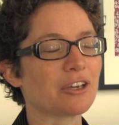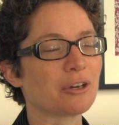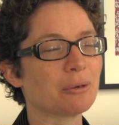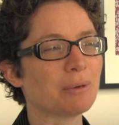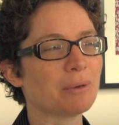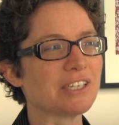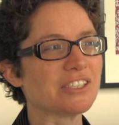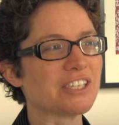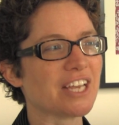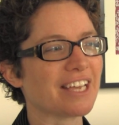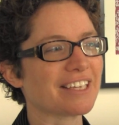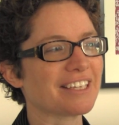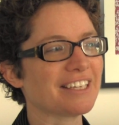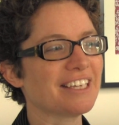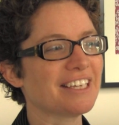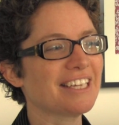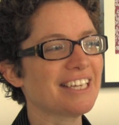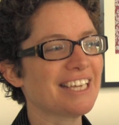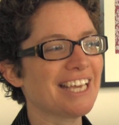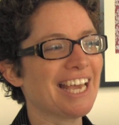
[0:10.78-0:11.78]
I go by
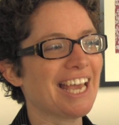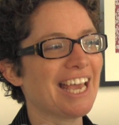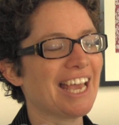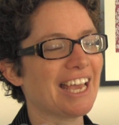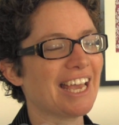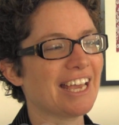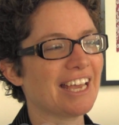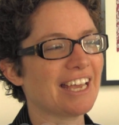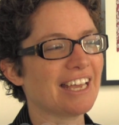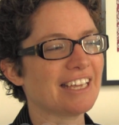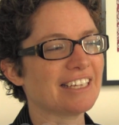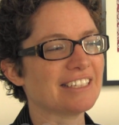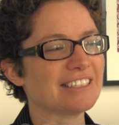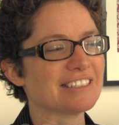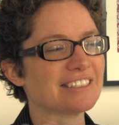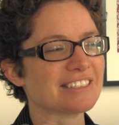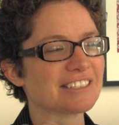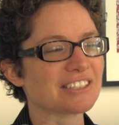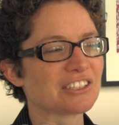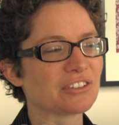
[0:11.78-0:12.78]
Jackie.
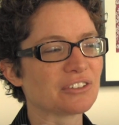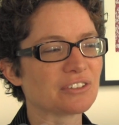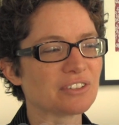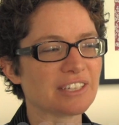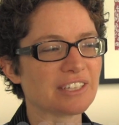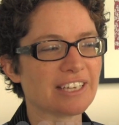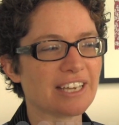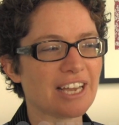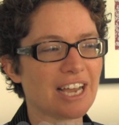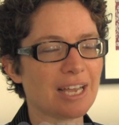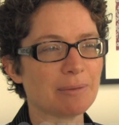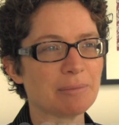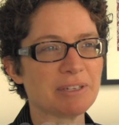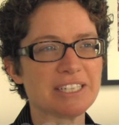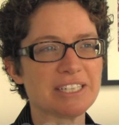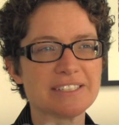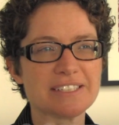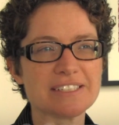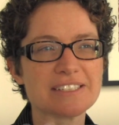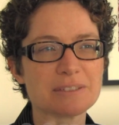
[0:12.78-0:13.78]
And currently I'm
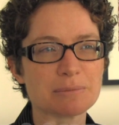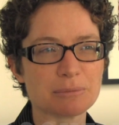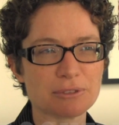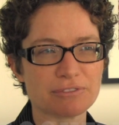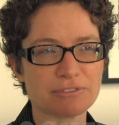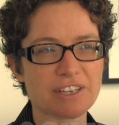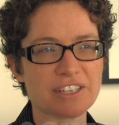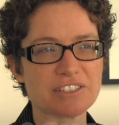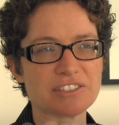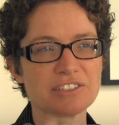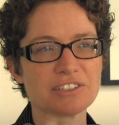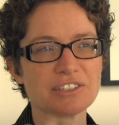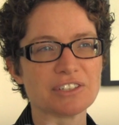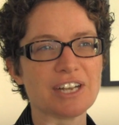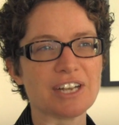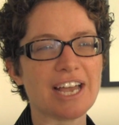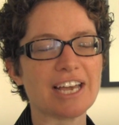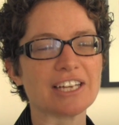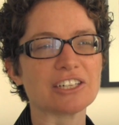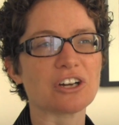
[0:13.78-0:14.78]
an assistant
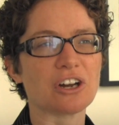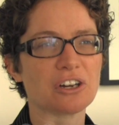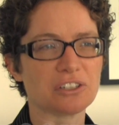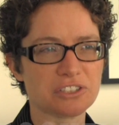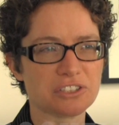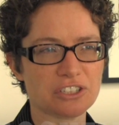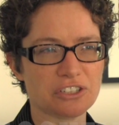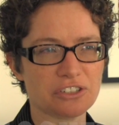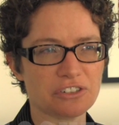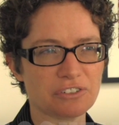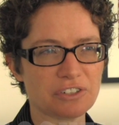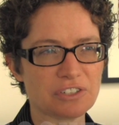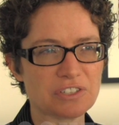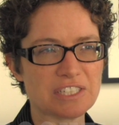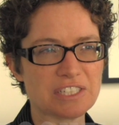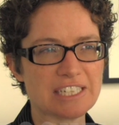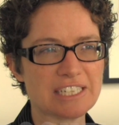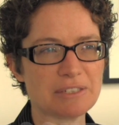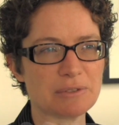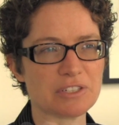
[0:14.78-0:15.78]
professor at Carleton
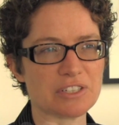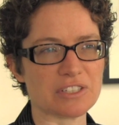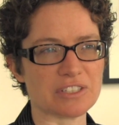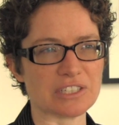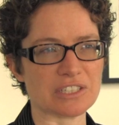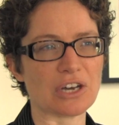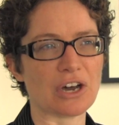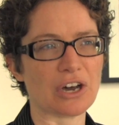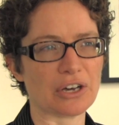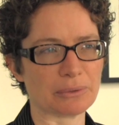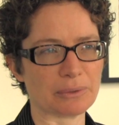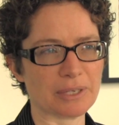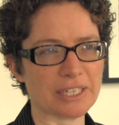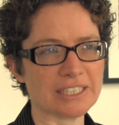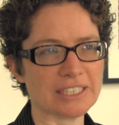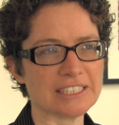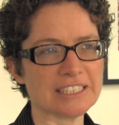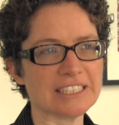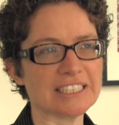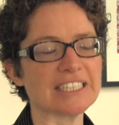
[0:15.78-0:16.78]
University, which is in
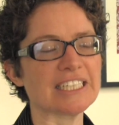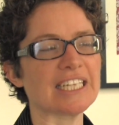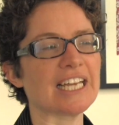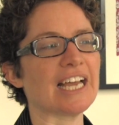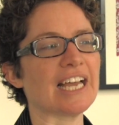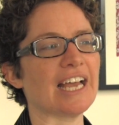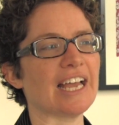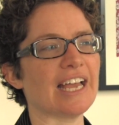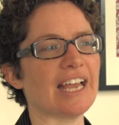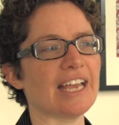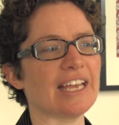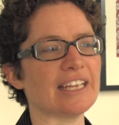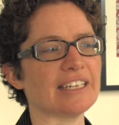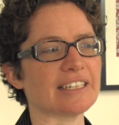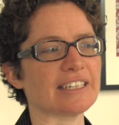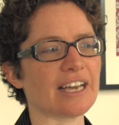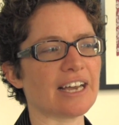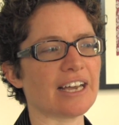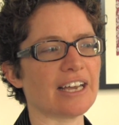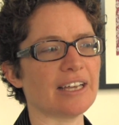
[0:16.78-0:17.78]
Ottawa,
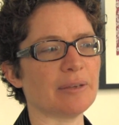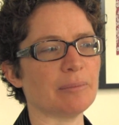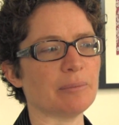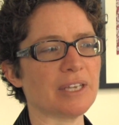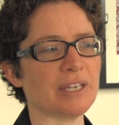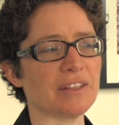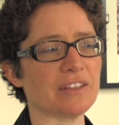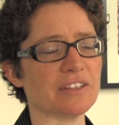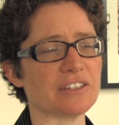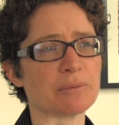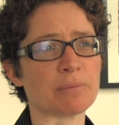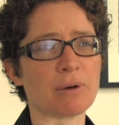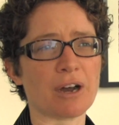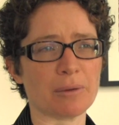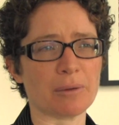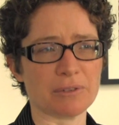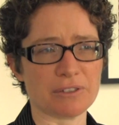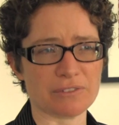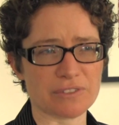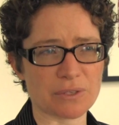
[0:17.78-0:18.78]
and I'm in the
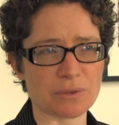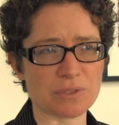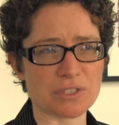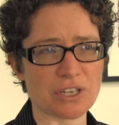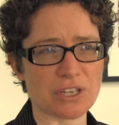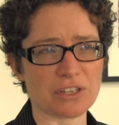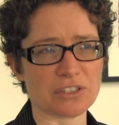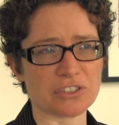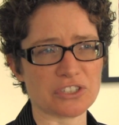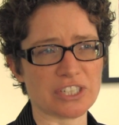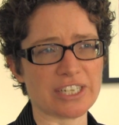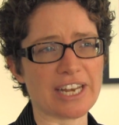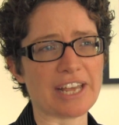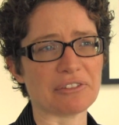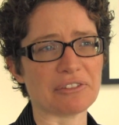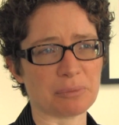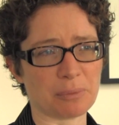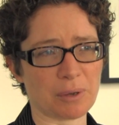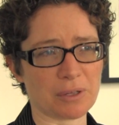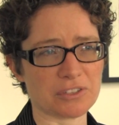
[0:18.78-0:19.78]
Department of Sociology and
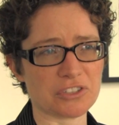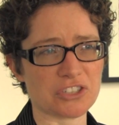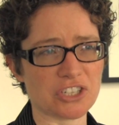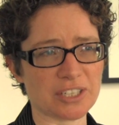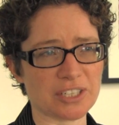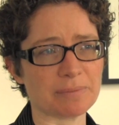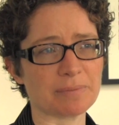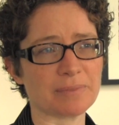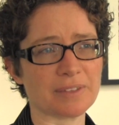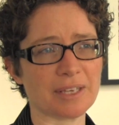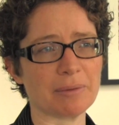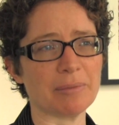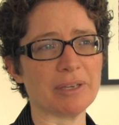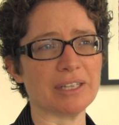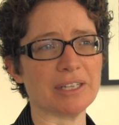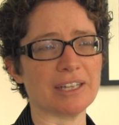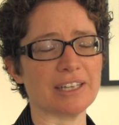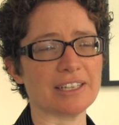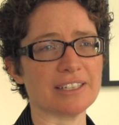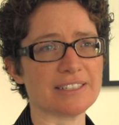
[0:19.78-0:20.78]
Anthropology. I'm
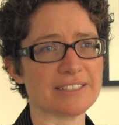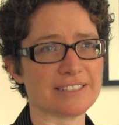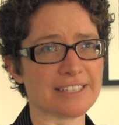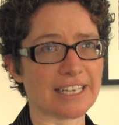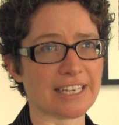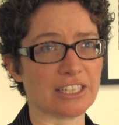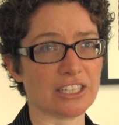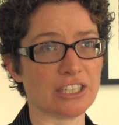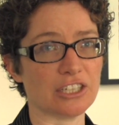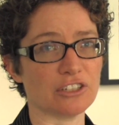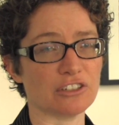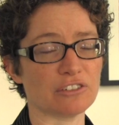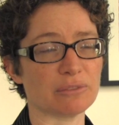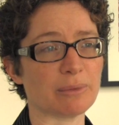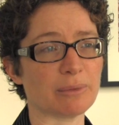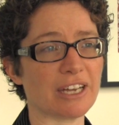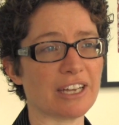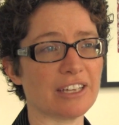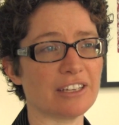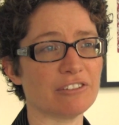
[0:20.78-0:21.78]
in the second year
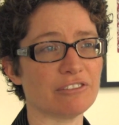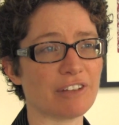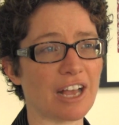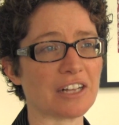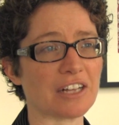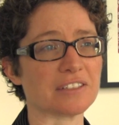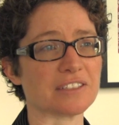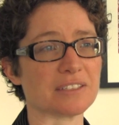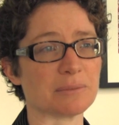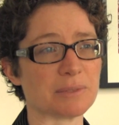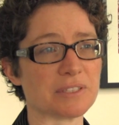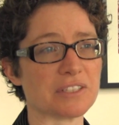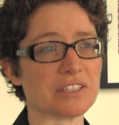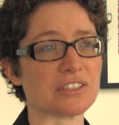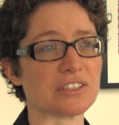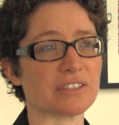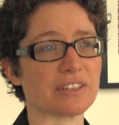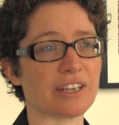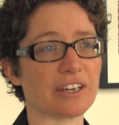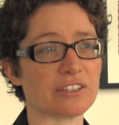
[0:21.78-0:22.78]
of my faculty
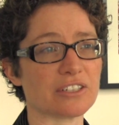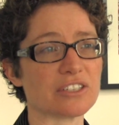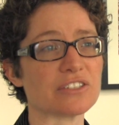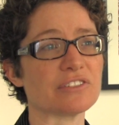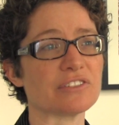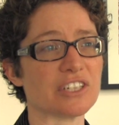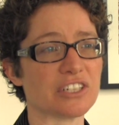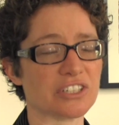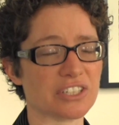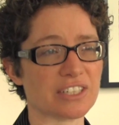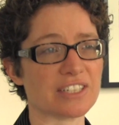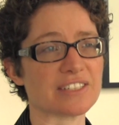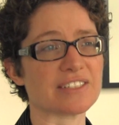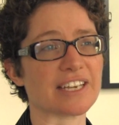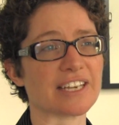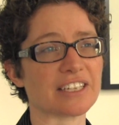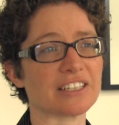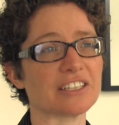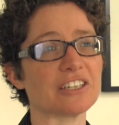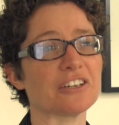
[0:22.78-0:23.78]
position there, just finishing the
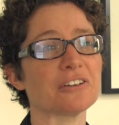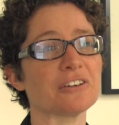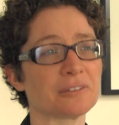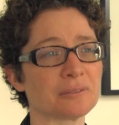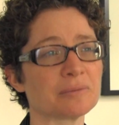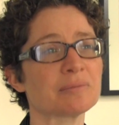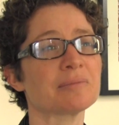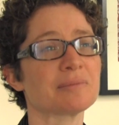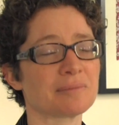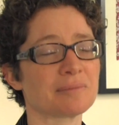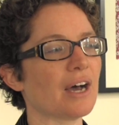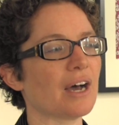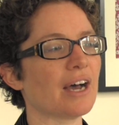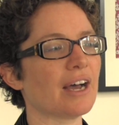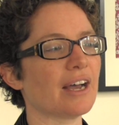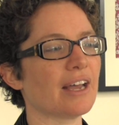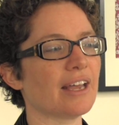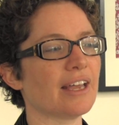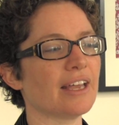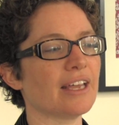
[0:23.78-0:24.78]
second year.
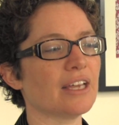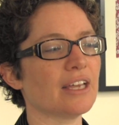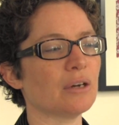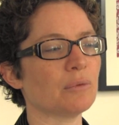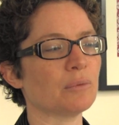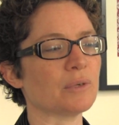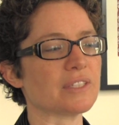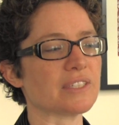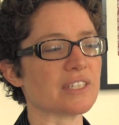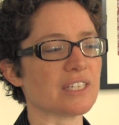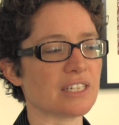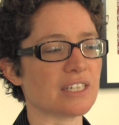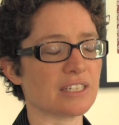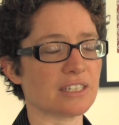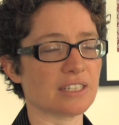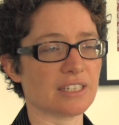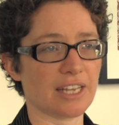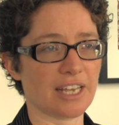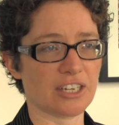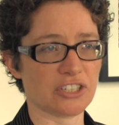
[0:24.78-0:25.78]
I was
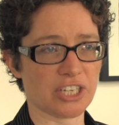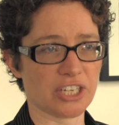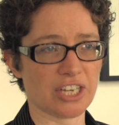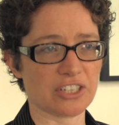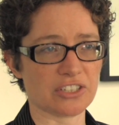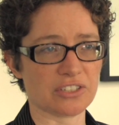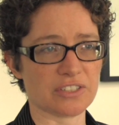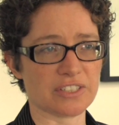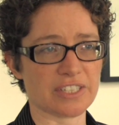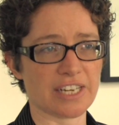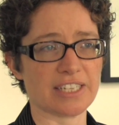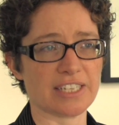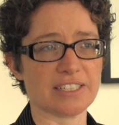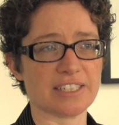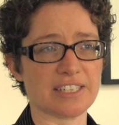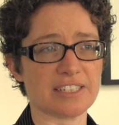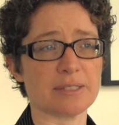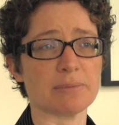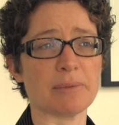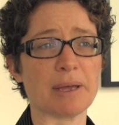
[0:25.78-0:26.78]
in educational
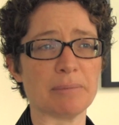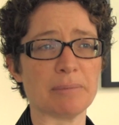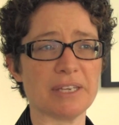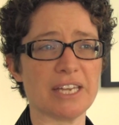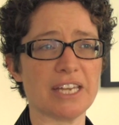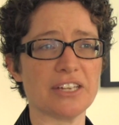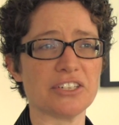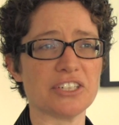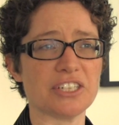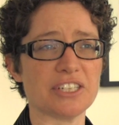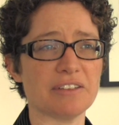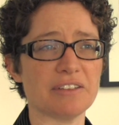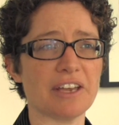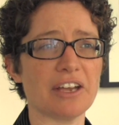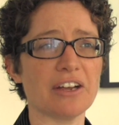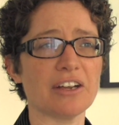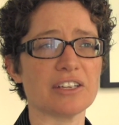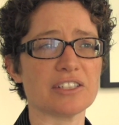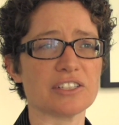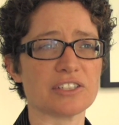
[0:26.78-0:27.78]
studies. I did my PhD
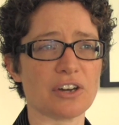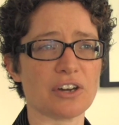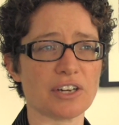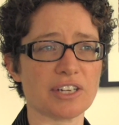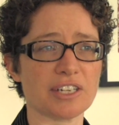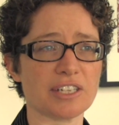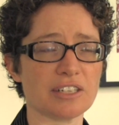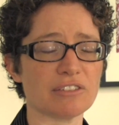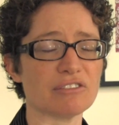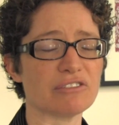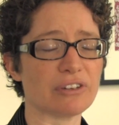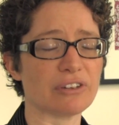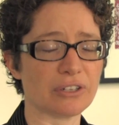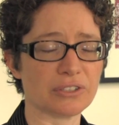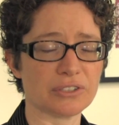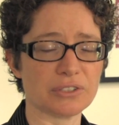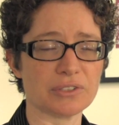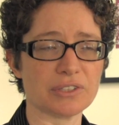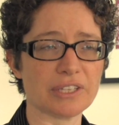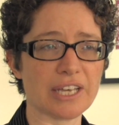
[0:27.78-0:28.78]
there. I started in
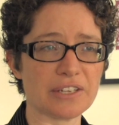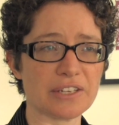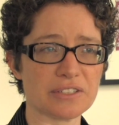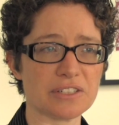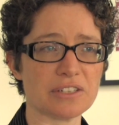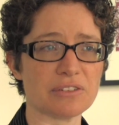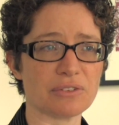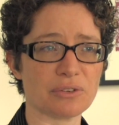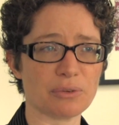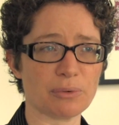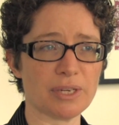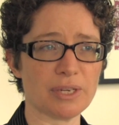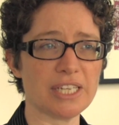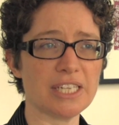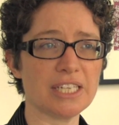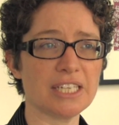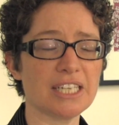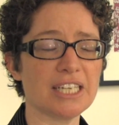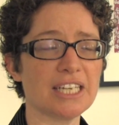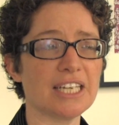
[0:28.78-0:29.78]
fall
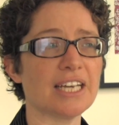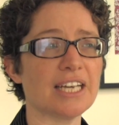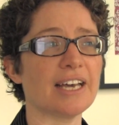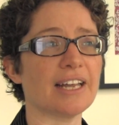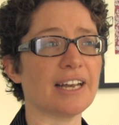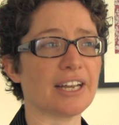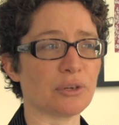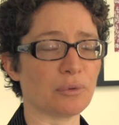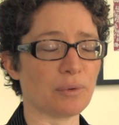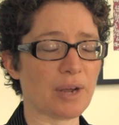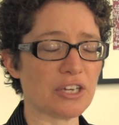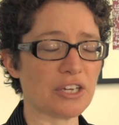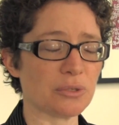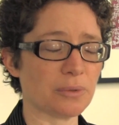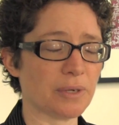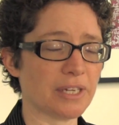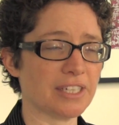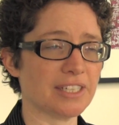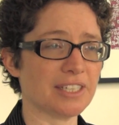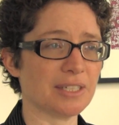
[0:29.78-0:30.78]
2003, and I
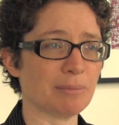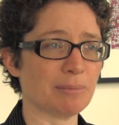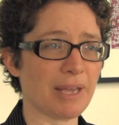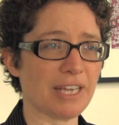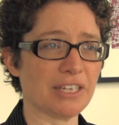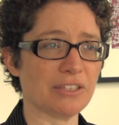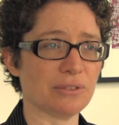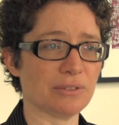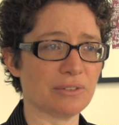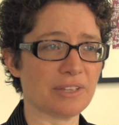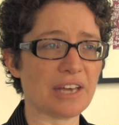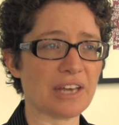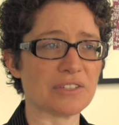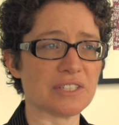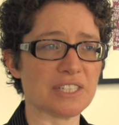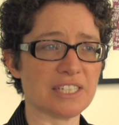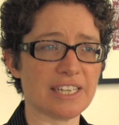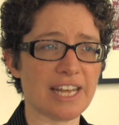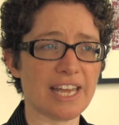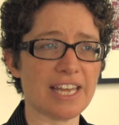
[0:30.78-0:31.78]
graduated in May
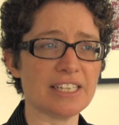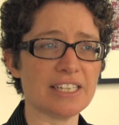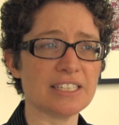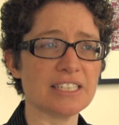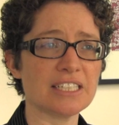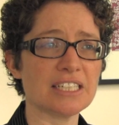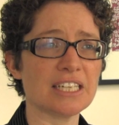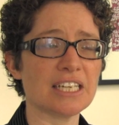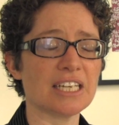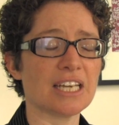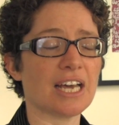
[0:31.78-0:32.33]
2008.